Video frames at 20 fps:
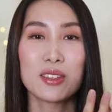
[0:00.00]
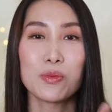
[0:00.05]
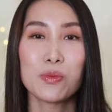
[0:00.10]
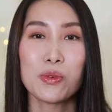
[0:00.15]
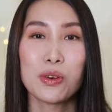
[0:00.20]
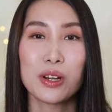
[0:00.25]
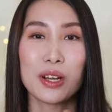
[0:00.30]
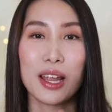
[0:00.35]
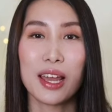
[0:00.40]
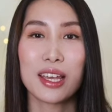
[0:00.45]
is
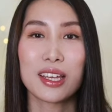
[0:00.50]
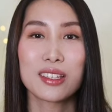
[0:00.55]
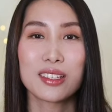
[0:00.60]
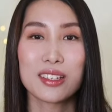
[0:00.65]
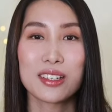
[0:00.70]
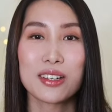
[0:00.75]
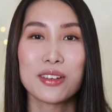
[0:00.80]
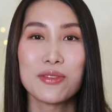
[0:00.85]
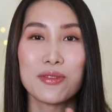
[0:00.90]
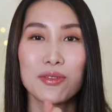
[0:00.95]
more like the
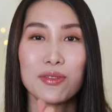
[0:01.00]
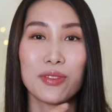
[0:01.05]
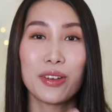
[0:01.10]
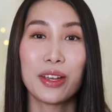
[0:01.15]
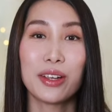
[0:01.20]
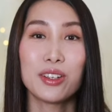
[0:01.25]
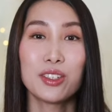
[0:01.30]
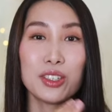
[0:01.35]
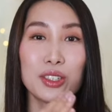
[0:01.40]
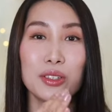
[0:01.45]

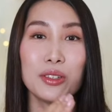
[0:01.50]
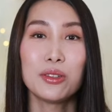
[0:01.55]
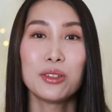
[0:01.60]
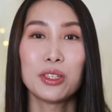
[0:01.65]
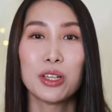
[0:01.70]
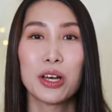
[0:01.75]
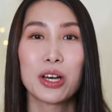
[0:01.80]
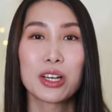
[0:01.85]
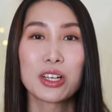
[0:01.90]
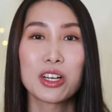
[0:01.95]
conventional
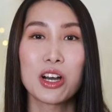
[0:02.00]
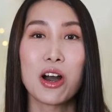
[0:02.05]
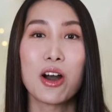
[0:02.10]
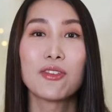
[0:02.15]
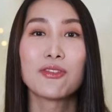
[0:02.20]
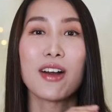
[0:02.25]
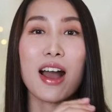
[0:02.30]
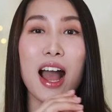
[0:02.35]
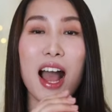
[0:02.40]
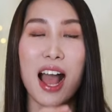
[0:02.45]
look
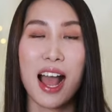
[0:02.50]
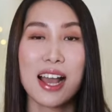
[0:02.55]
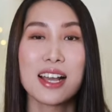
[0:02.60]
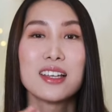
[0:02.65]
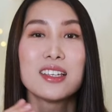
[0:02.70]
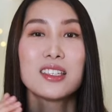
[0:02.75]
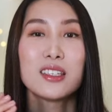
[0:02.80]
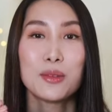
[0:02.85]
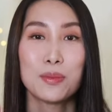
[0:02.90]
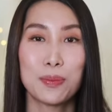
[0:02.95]
of
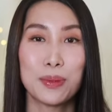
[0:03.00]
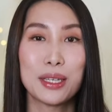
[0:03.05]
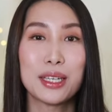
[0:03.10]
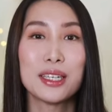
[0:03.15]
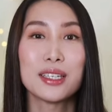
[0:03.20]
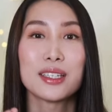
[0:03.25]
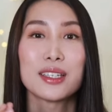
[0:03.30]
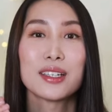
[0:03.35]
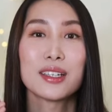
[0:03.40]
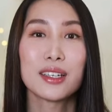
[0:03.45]

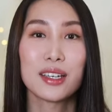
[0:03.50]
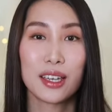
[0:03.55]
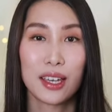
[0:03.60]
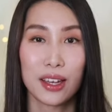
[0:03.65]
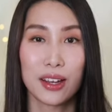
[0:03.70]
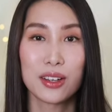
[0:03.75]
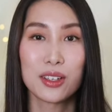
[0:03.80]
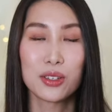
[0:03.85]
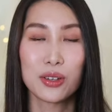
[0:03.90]
high-speed hair